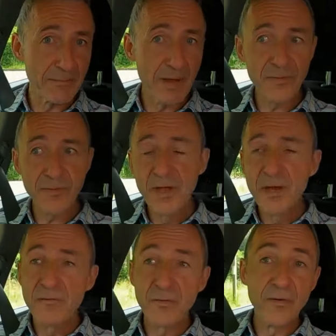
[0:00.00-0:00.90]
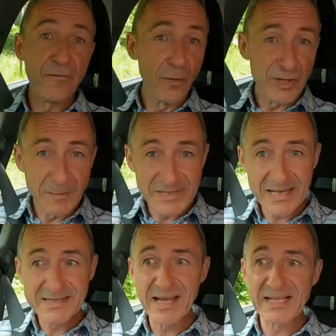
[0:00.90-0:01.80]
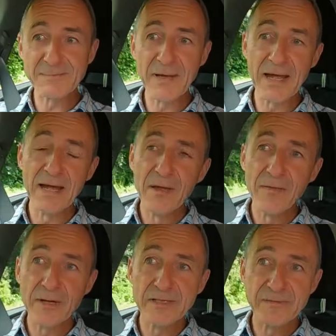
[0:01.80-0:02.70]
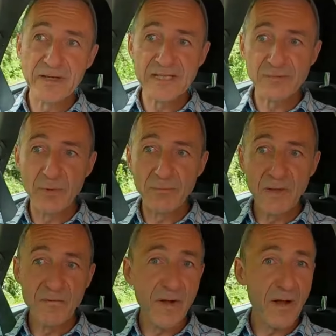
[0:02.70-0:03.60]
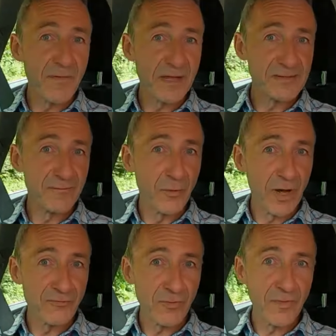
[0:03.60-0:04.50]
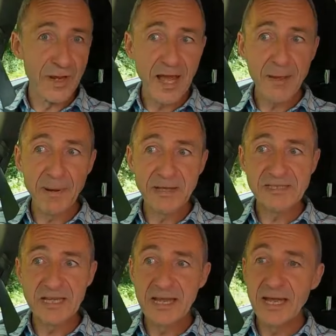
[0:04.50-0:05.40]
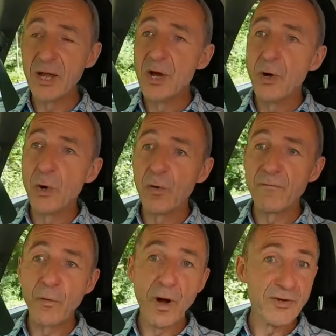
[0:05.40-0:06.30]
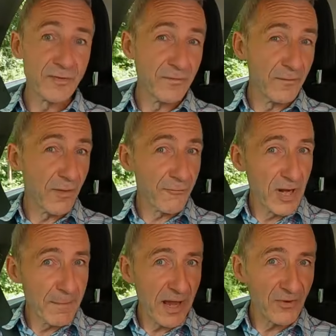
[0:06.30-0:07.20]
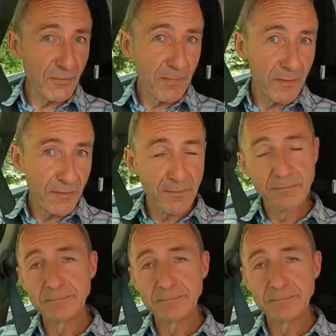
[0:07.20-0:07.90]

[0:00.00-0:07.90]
a month. For a 40% taxpayer, those figures would be £5,438 a year or £453 a month